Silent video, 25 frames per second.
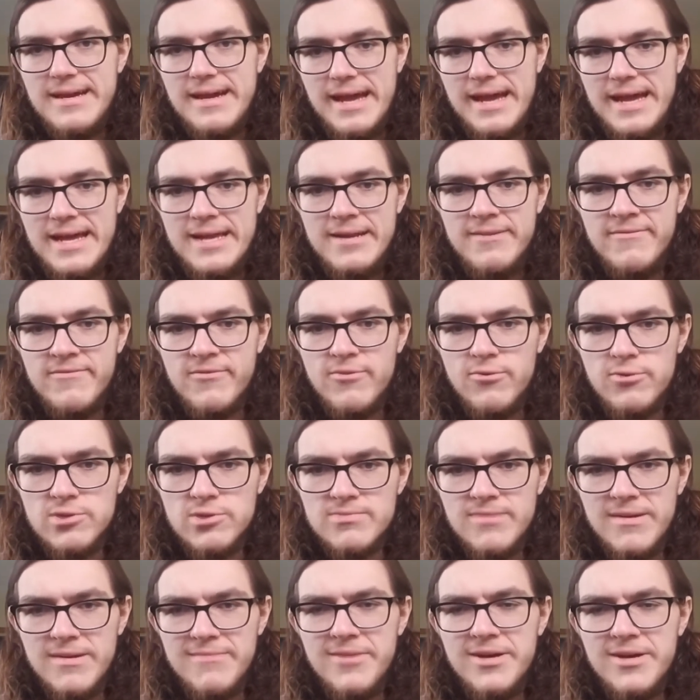And of
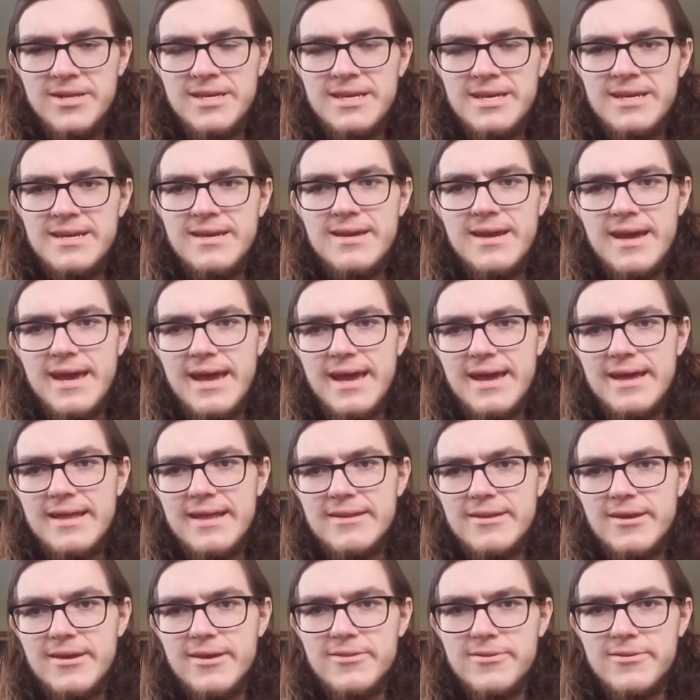course, my money
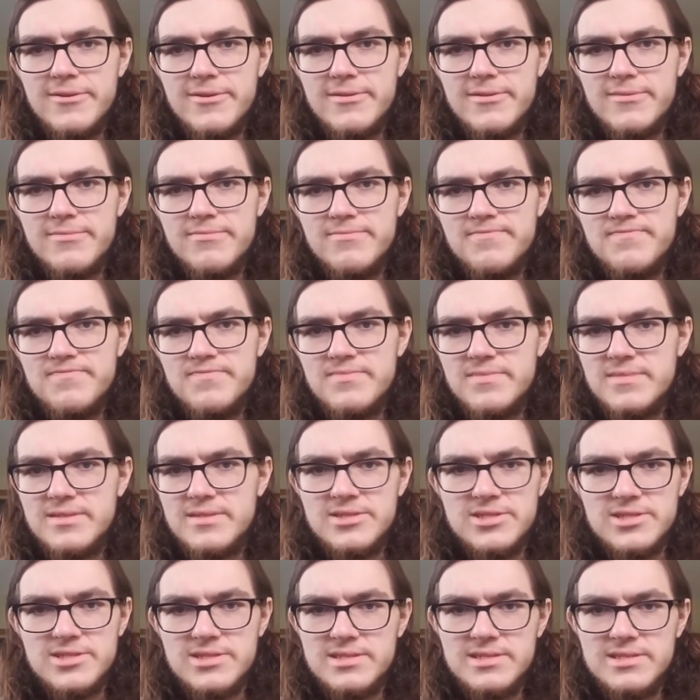and other
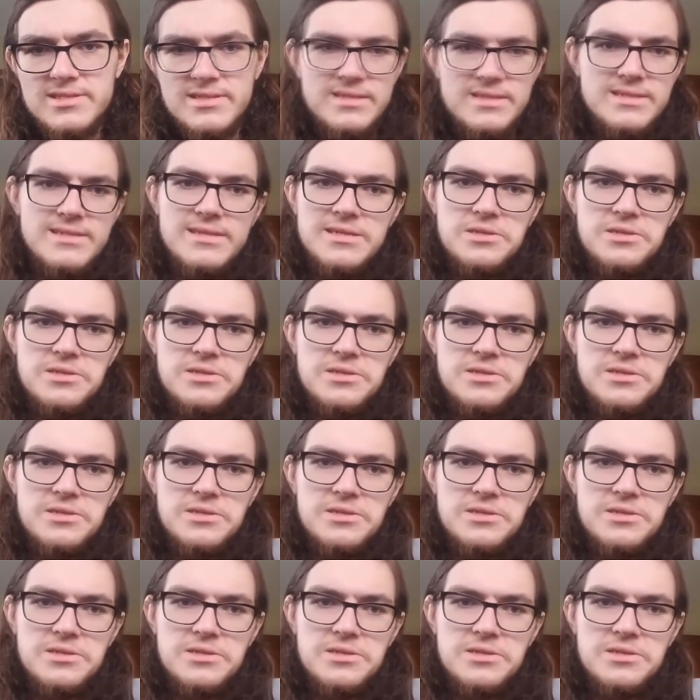just